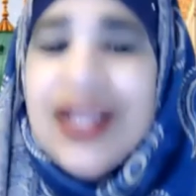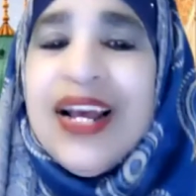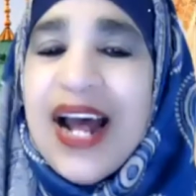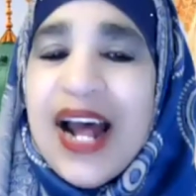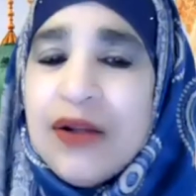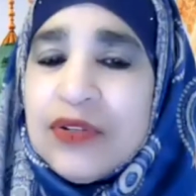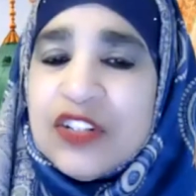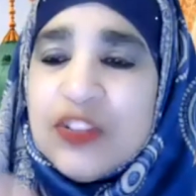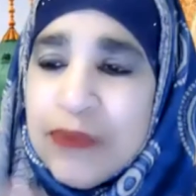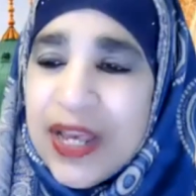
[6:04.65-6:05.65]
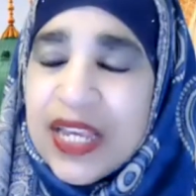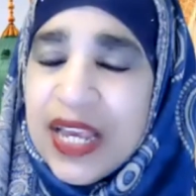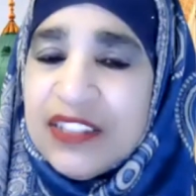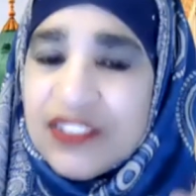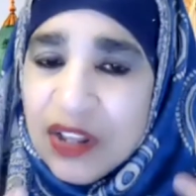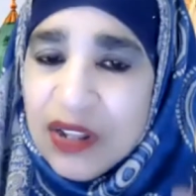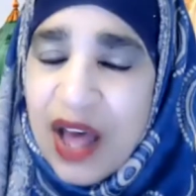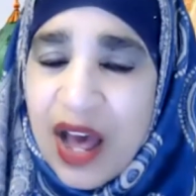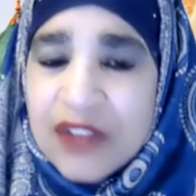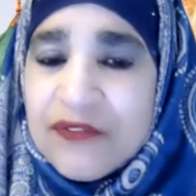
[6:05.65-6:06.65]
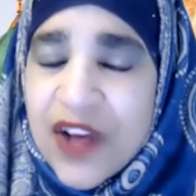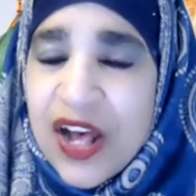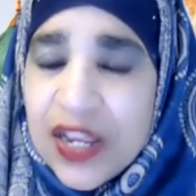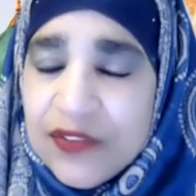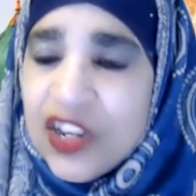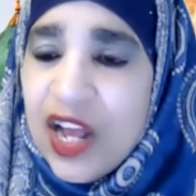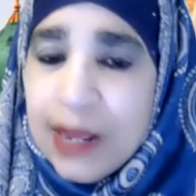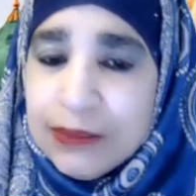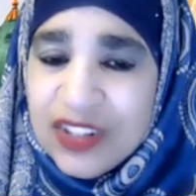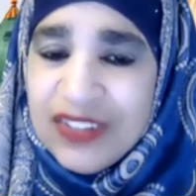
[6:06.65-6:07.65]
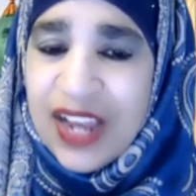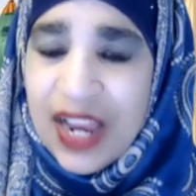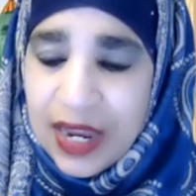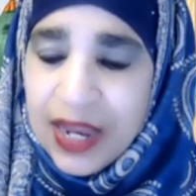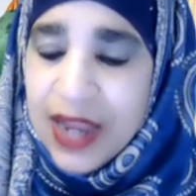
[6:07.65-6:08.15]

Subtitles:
how does making salat five times a day,